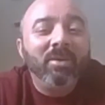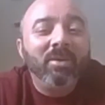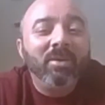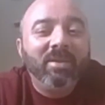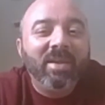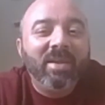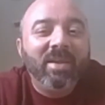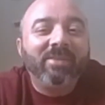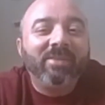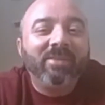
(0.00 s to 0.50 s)

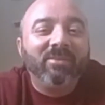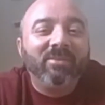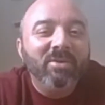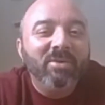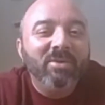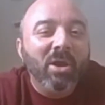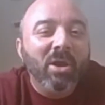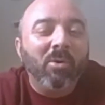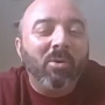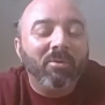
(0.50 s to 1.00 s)
guess
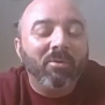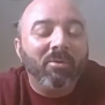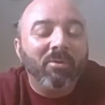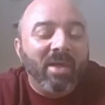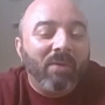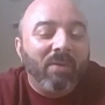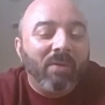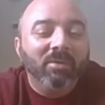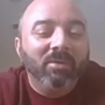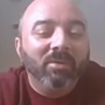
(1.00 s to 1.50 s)
no on that.
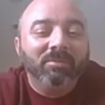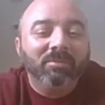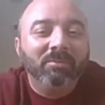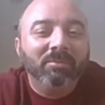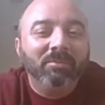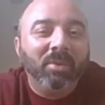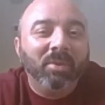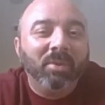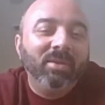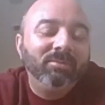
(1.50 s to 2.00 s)
I'm going to
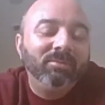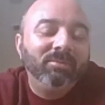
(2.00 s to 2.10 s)
guess no as